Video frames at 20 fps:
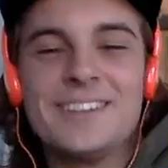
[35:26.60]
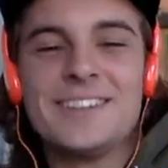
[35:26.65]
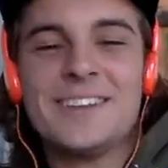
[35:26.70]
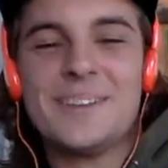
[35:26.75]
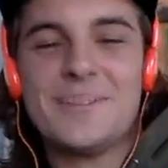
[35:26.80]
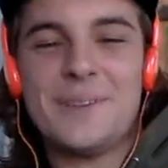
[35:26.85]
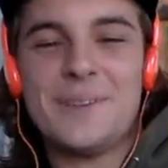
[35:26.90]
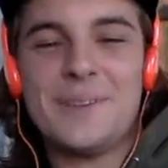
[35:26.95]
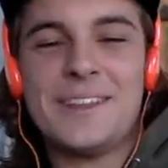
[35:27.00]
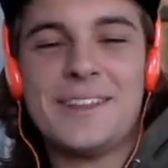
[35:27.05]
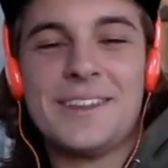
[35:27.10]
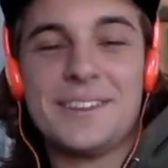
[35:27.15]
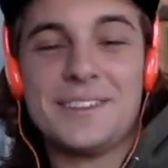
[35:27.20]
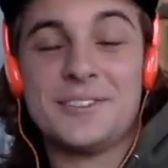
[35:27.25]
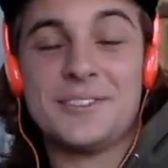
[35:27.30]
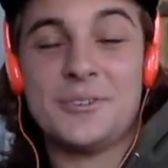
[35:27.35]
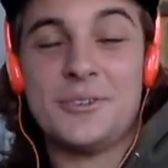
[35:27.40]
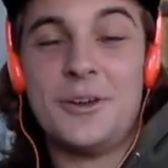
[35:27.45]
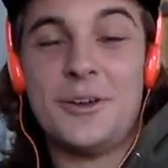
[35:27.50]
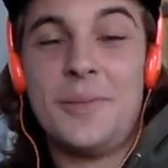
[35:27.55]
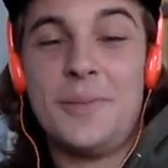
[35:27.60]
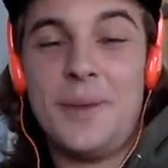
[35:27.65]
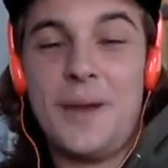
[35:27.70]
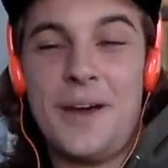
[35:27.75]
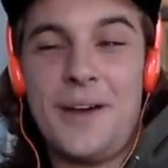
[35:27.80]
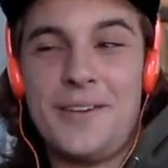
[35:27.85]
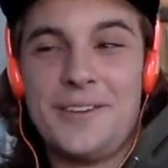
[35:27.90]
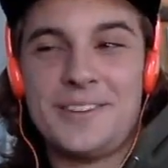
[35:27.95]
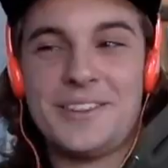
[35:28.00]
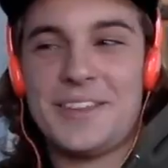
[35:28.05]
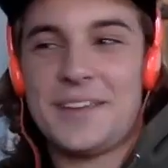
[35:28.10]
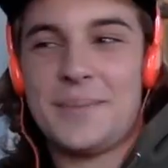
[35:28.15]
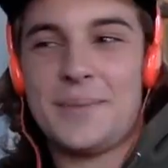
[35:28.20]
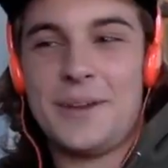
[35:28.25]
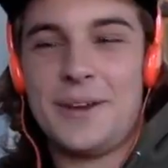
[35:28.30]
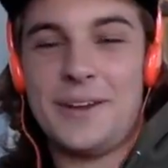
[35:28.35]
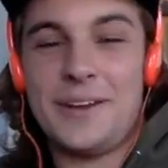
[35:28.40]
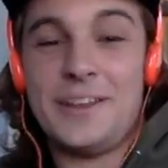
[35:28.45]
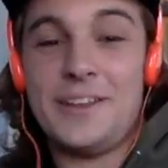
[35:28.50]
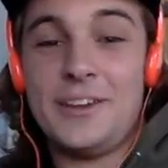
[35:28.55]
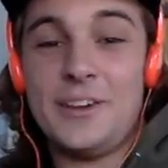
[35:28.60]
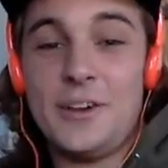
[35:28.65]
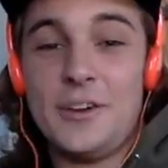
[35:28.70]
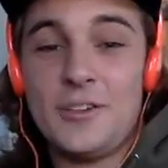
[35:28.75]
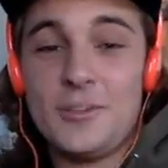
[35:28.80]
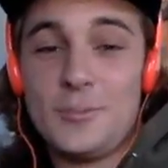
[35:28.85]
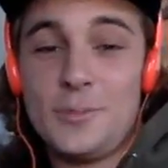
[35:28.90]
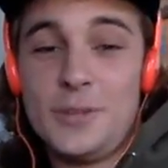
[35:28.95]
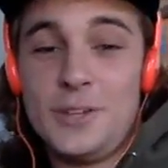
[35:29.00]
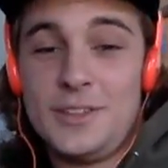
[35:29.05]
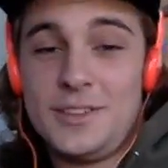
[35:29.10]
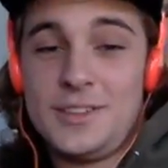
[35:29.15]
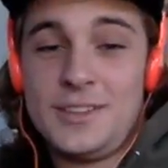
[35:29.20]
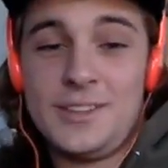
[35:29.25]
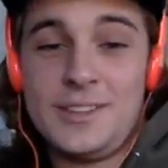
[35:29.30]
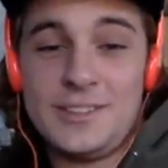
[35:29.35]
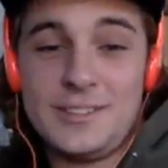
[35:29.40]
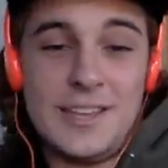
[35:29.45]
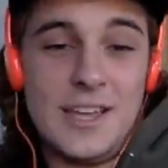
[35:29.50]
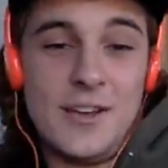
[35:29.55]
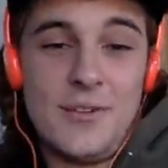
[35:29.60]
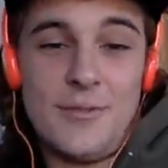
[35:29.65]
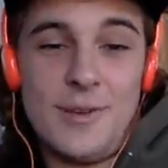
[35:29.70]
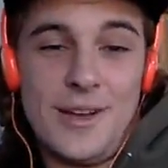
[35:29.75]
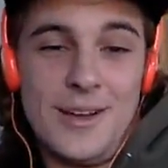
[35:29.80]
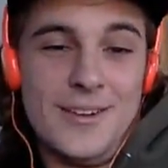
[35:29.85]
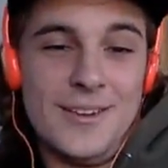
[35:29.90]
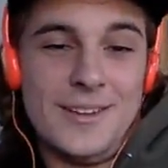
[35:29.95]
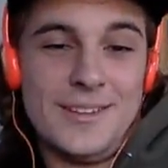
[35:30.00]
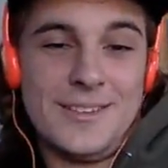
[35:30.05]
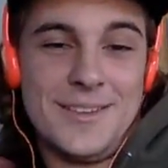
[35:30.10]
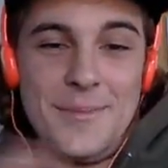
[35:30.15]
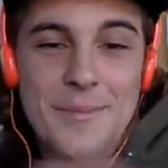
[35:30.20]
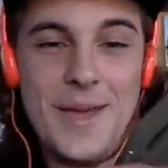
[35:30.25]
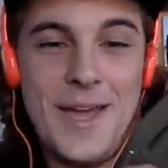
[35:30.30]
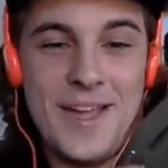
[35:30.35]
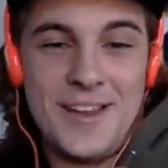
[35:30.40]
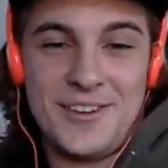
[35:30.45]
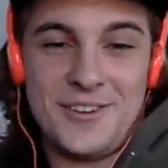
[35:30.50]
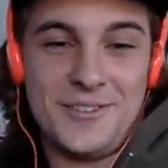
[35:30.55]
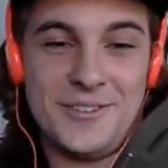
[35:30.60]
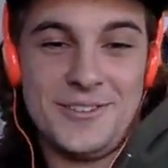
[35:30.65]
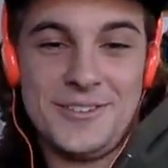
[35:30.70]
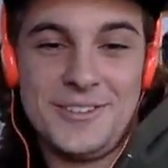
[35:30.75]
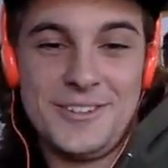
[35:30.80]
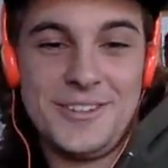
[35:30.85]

think when I think of 2-Up, I always think about he nose blunt slid the 10 rail into manual.